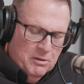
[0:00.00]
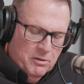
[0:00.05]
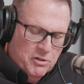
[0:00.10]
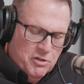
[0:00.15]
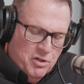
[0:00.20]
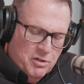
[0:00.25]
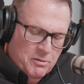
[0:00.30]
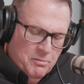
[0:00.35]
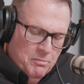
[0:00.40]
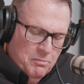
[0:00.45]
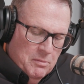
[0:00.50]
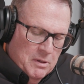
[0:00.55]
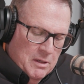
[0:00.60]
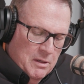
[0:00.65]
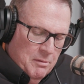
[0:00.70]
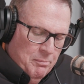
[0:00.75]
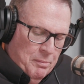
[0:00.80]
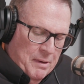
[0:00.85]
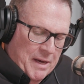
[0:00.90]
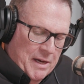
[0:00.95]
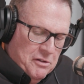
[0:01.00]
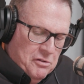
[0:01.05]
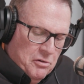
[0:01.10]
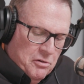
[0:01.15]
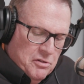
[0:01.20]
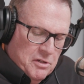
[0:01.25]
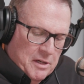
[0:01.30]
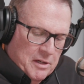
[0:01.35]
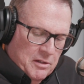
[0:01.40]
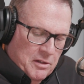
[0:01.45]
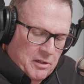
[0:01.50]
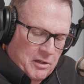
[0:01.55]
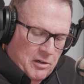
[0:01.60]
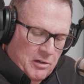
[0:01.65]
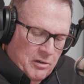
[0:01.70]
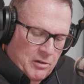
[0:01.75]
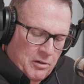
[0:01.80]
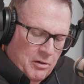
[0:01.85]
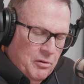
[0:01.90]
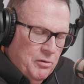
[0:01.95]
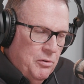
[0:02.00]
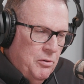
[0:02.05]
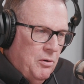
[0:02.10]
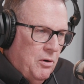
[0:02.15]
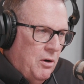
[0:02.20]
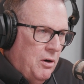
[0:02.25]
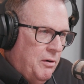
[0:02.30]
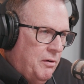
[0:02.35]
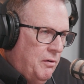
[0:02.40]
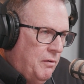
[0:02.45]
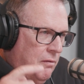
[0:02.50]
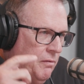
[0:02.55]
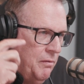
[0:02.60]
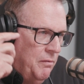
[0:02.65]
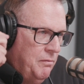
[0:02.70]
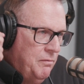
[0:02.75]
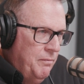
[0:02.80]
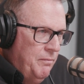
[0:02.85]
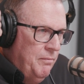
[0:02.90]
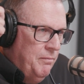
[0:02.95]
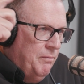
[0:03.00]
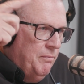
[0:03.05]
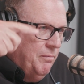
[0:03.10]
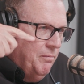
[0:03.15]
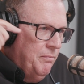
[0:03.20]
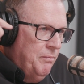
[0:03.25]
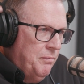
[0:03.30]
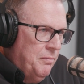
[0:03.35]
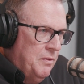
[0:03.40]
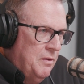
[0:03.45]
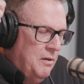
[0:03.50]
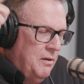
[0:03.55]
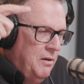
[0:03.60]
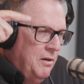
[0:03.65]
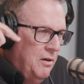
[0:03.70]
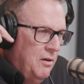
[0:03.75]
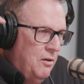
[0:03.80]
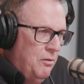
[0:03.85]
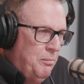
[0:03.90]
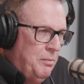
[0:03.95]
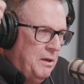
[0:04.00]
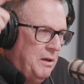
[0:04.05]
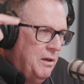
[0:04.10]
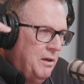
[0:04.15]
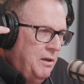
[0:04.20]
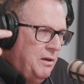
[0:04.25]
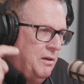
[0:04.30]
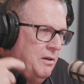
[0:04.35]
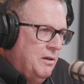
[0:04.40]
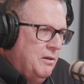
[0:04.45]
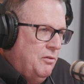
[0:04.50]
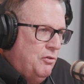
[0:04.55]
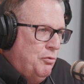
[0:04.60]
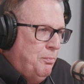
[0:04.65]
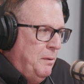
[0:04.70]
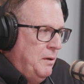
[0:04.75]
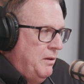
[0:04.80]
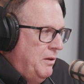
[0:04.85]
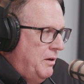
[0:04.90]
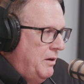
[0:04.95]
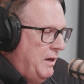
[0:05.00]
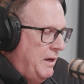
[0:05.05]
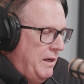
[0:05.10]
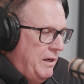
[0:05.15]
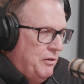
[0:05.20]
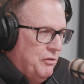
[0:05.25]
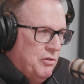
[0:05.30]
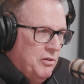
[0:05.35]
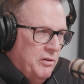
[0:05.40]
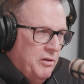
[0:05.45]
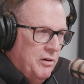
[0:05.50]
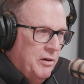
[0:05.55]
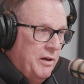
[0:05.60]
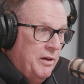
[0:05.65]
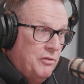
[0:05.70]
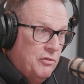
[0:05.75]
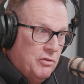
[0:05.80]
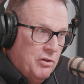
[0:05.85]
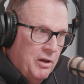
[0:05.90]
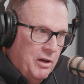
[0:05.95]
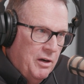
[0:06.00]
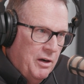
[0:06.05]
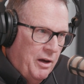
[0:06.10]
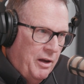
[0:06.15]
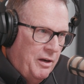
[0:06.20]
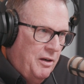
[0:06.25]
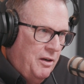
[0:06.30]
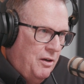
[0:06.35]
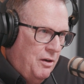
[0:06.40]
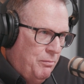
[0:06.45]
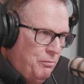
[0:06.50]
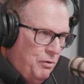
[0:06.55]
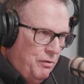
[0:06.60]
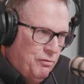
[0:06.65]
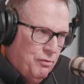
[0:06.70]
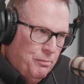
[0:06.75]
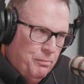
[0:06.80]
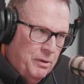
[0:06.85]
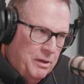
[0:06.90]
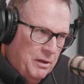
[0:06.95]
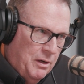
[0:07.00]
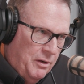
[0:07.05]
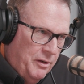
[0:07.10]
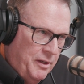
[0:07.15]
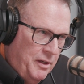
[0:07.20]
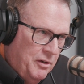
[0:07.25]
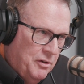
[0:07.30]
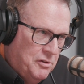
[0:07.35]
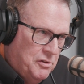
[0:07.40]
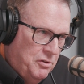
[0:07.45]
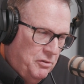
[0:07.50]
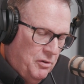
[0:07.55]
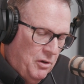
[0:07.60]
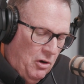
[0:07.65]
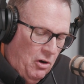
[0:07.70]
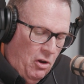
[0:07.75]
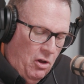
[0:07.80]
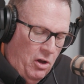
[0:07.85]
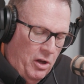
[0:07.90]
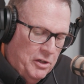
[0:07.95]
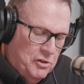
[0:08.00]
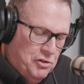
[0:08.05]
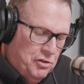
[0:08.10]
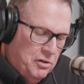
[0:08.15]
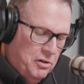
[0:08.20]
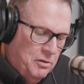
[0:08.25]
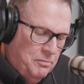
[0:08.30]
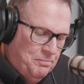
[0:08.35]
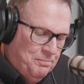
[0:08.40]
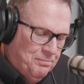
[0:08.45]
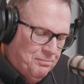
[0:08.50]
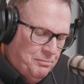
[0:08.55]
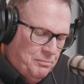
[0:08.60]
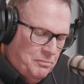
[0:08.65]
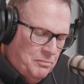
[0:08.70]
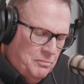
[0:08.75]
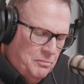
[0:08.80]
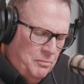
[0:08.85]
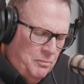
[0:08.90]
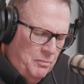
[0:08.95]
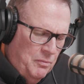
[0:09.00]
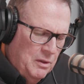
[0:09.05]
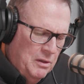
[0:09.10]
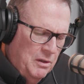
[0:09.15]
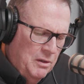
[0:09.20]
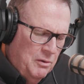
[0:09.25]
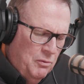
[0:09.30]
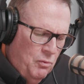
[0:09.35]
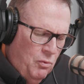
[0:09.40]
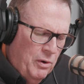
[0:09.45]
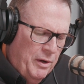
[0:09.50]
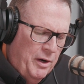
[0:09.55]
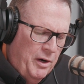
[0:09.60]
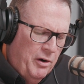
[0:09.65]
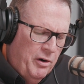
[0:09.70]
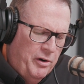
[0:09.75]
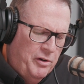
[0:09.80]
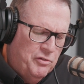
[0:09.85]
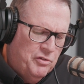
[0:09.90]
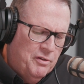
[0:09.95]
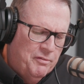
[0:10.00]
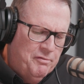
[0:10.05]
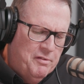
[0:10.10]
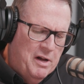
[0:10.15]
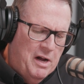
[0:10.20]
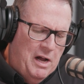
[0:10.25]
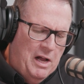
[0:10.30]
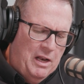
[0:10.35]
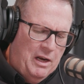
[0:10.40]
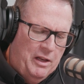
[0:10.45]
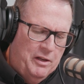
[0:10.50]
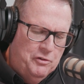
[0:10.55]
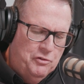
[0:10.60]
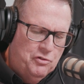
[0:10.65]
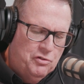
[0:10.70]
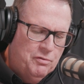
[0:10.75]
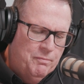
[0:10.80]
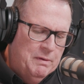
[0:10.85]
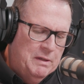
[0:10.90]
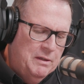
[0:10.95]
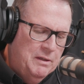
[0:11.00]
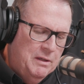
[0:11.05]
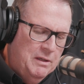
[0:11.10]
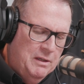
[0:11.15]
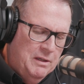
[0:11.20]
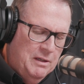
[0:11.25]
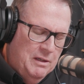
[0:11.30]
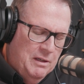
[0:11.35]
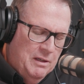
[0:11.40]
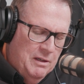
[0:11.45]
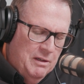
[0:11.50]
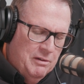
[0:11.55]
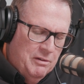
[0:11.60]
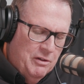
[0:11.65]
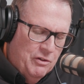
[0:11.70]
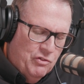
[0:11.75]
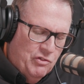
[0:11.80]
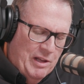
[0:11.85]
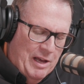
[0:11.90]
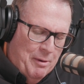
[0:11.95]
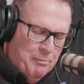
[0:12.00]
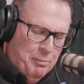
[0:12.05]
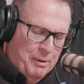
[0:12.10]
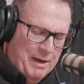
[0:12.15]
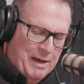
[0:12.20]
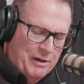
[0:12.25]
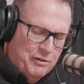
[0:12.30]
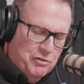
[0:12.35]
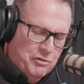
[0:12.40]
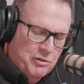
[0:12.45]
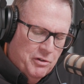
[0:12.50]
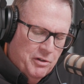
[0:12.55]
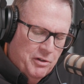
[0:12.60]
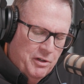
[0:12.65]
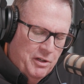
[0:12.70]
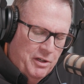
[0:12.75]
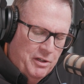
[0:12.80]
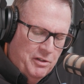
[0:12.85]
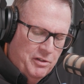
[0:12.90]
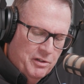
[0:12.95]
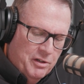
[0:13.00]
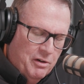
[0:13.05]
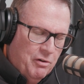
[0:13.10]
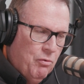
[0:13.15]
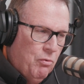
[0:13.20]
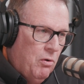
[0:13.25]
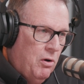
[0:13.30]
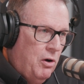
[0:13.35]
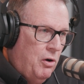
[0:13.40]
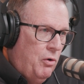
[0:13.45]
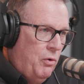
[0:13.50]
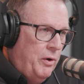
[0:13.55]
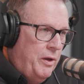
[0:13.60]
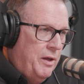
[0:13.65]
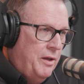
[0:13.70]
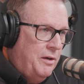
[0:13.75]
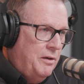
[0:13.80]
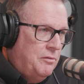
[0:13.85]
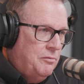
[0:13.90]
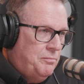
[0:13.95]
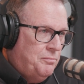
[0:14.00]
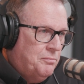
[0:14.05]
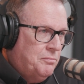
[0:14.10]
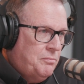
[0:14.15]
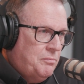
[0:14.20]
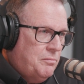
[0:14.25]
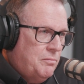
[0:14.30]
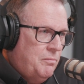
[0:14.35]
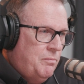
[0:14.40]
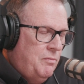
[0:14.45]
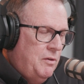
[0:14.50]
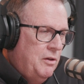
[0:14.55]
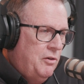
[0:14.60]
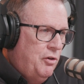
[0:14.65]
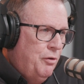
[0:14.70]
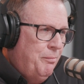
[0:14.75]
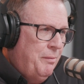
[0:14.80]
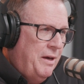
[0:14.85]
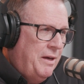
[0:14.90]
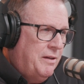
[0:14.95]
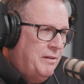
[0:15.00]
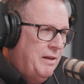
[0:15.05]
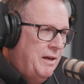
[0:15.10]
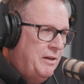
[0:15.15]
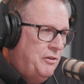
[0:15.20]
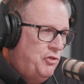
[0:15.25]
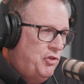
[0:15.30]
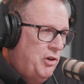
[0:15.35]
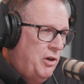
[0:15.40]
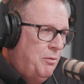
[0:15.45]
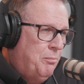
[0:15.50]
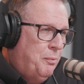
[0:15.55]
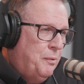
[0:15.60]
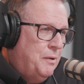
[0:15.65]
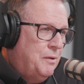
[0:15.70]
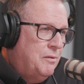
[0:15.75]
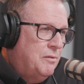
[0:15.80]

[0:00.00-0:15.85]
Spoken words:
there's some pastors out there who are, beginning to spin the dials in their heads saying, I need to move from being a leader to a launcher. What areas of knowledge does that pastor need to grow in to make that jump?